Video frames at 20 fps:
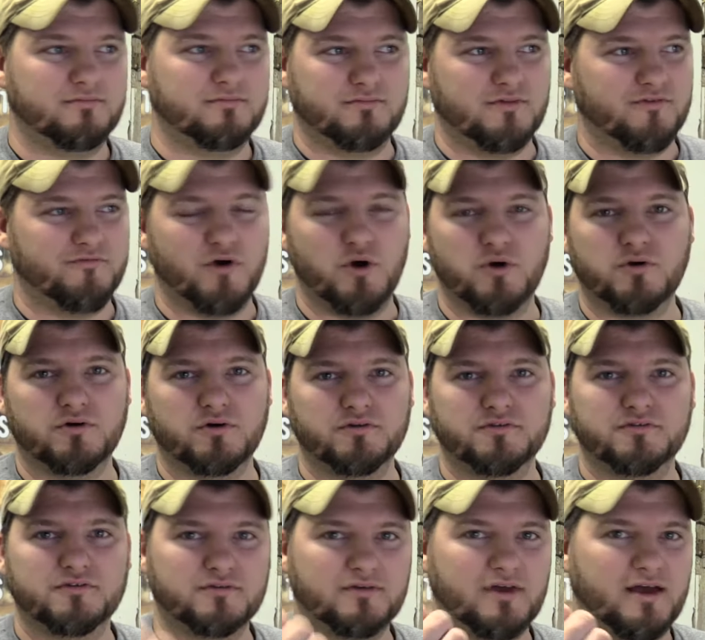the
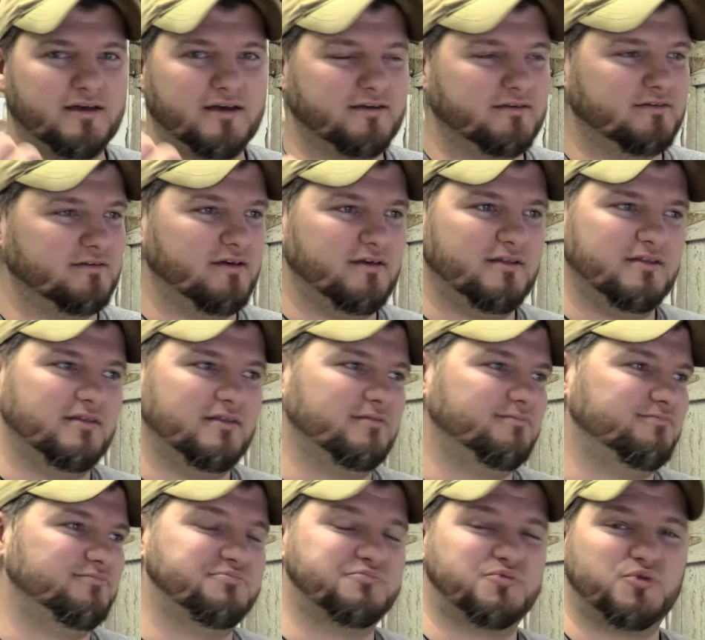vocals, the
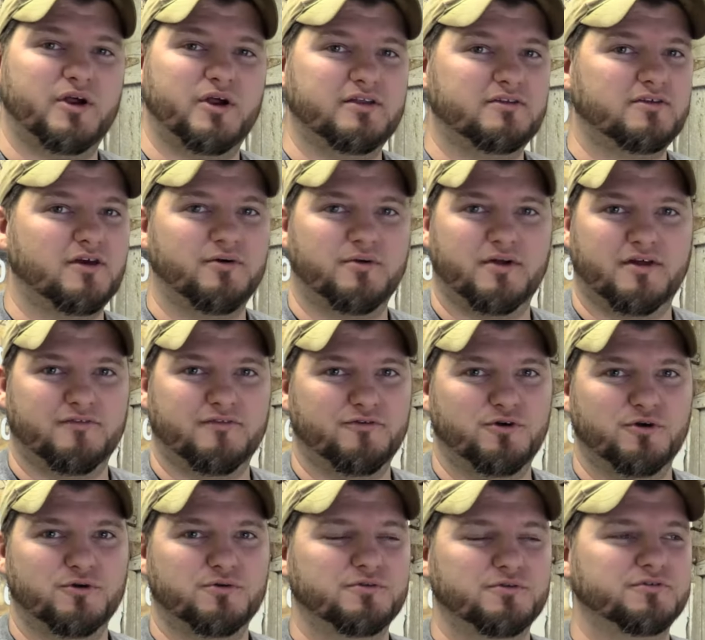great tone on the
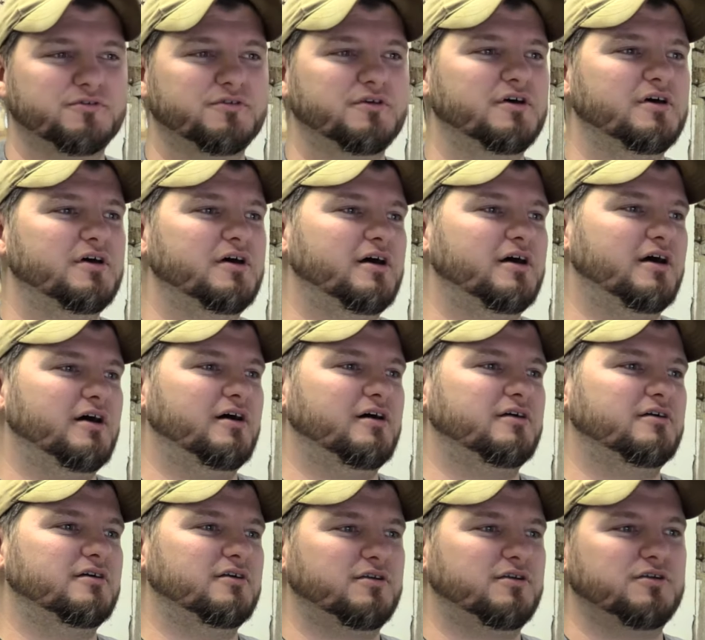vocals.
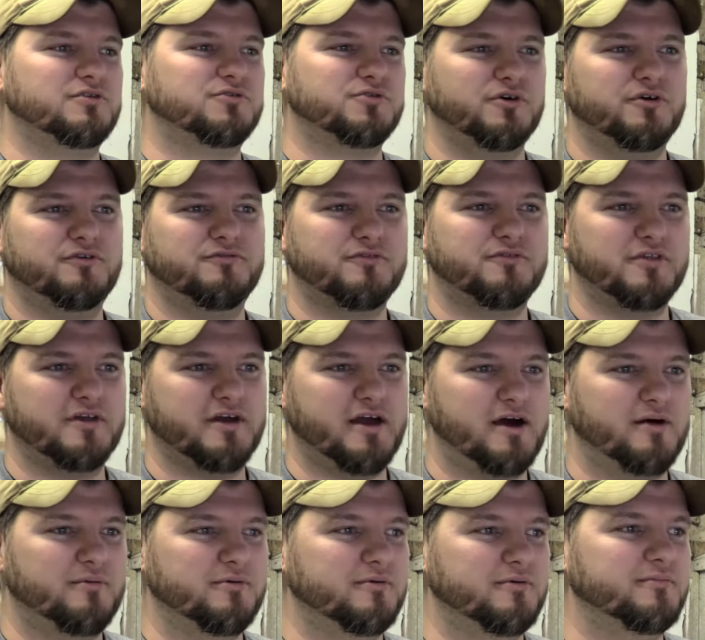Good control for the
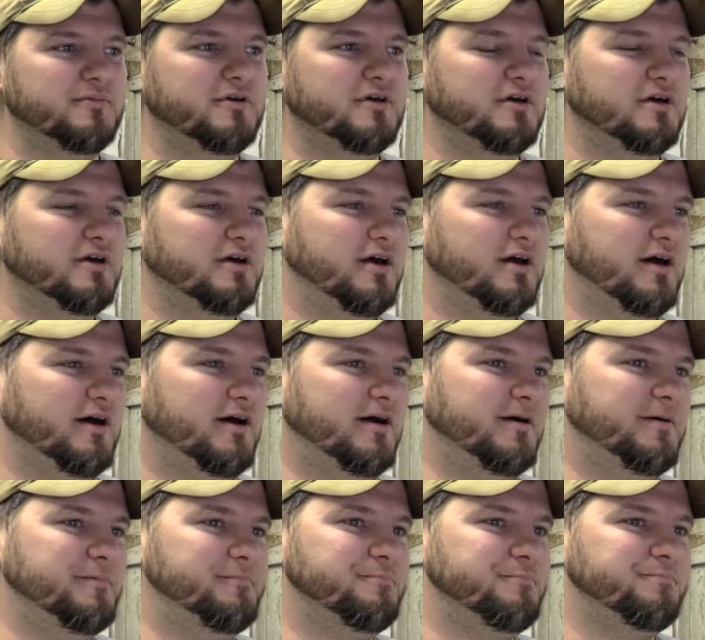album.
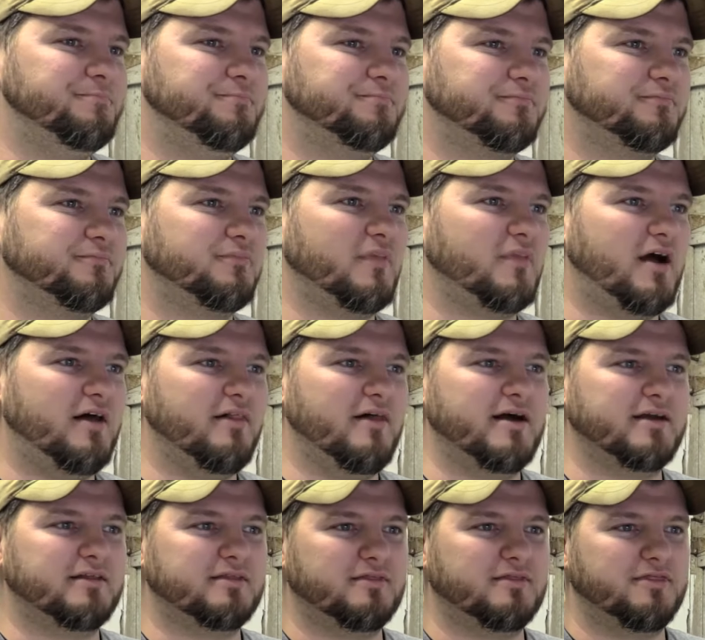I
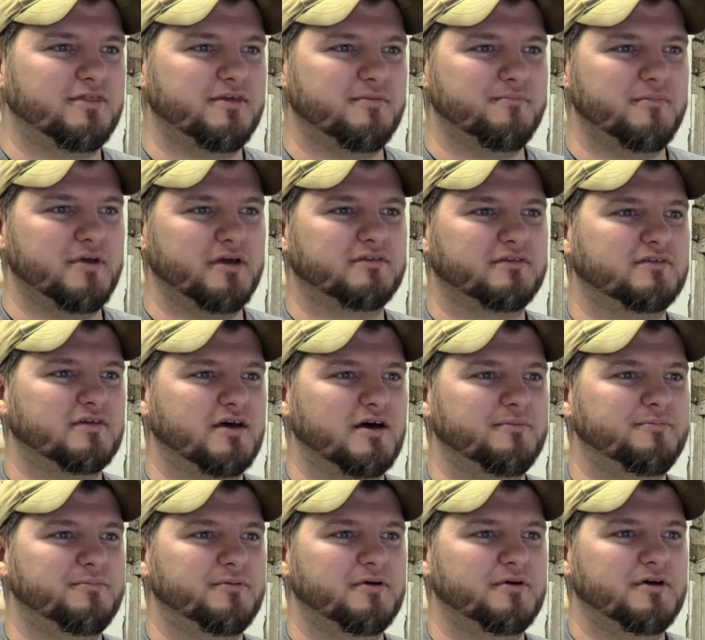like the mix
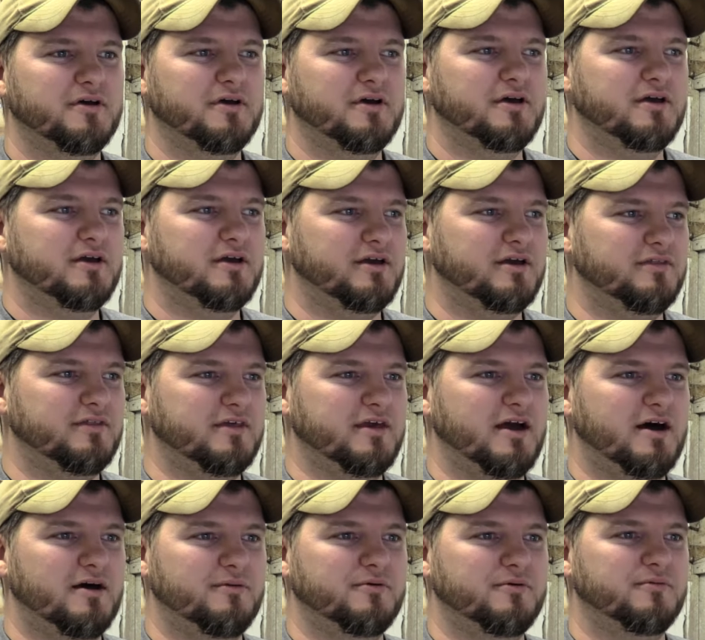up in the
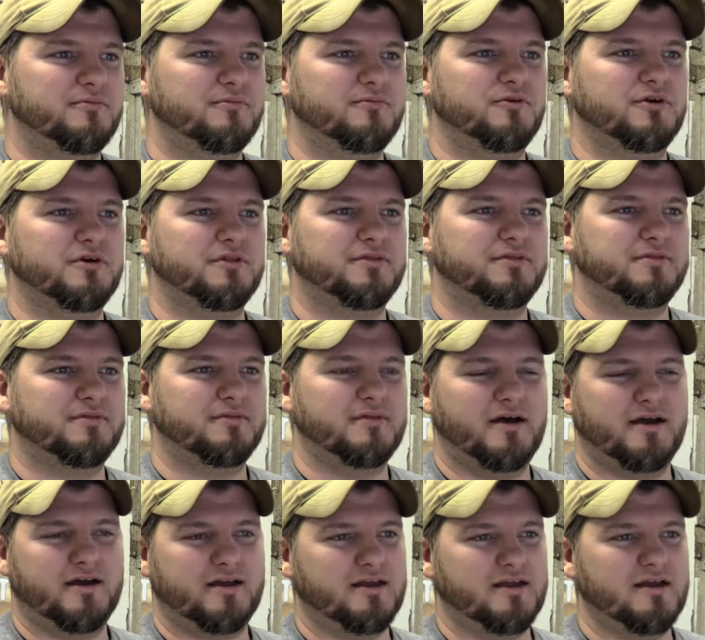album with,
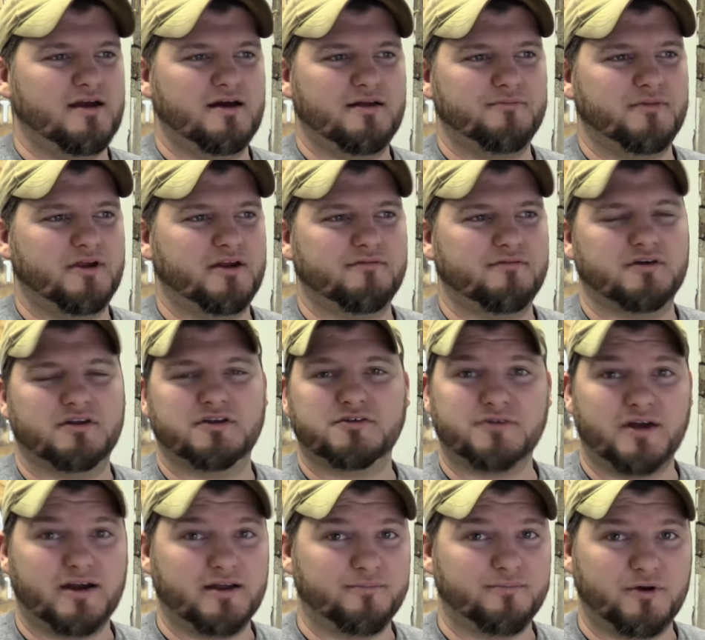I'm not even going to
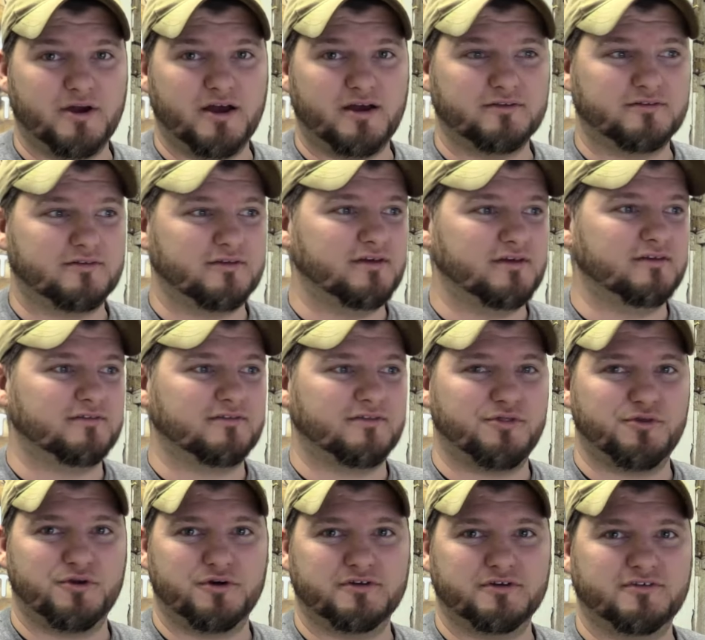try to pronounce it. It's the
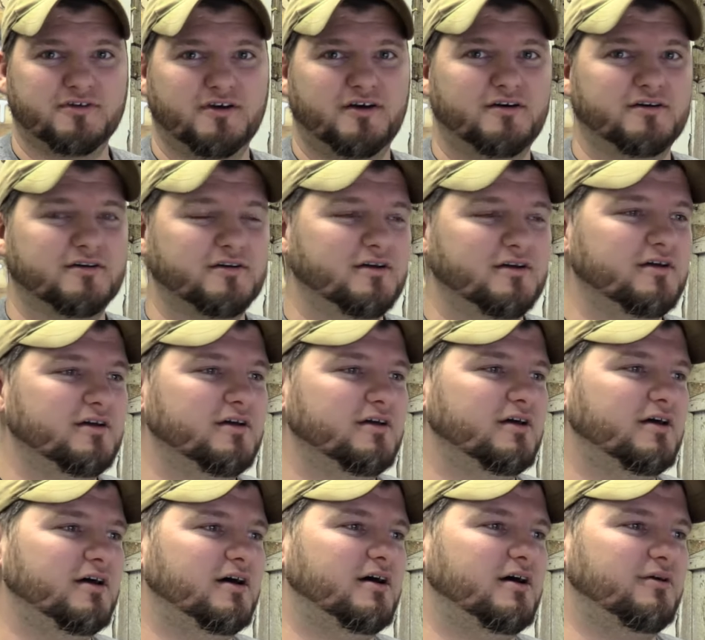third song
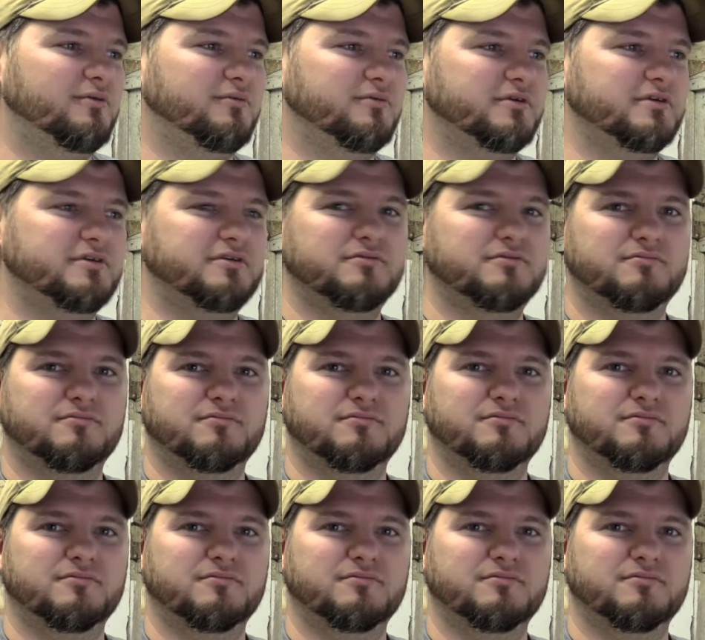where you